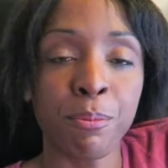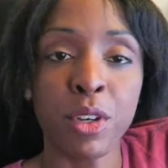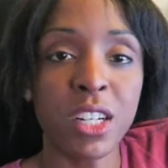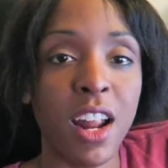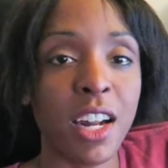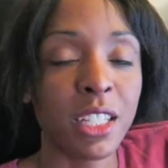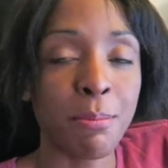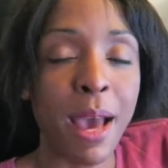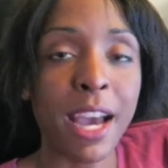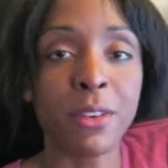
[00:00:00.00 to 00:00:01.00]
put it on in
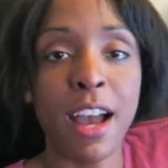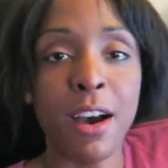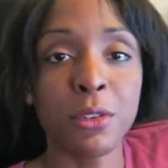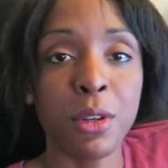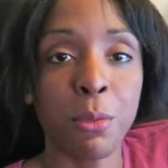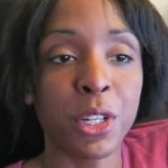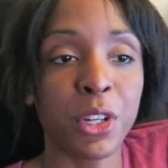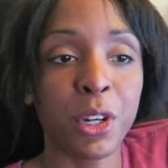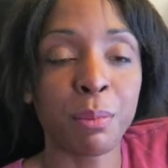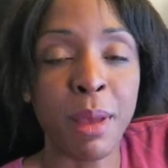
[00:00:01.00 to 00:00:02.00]
the background when
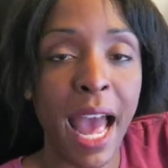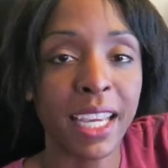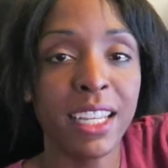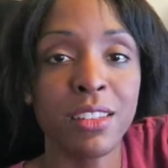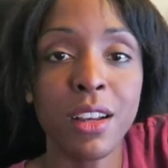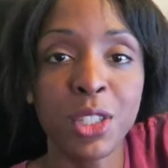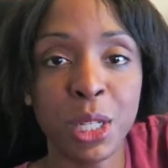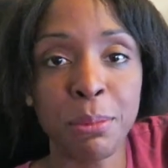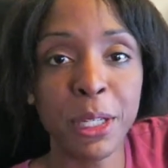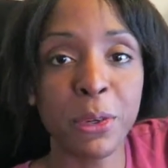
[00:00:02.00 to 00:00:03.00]
you're packing,
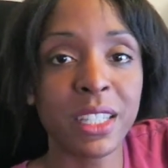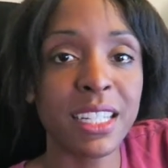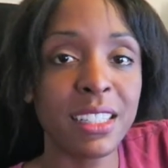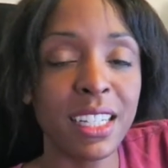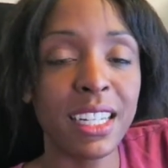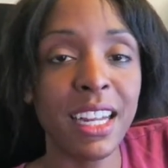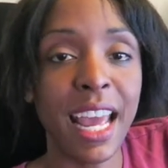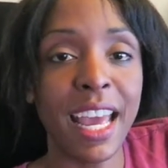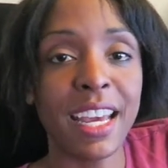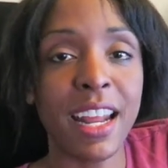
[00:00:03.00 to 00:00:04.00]
shipping, or listing,
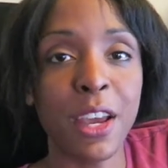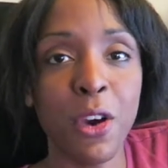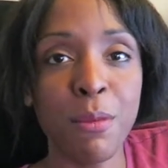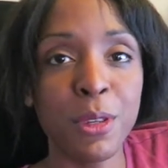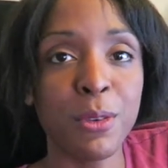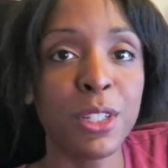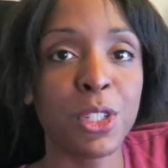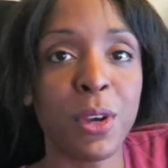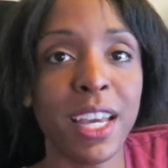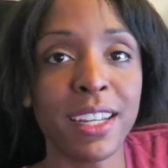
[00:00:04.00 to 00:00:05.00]
and I hope you
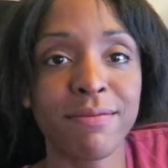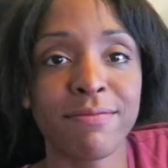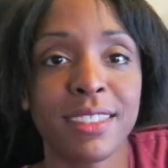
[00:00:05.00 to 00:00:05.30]
enjoy it.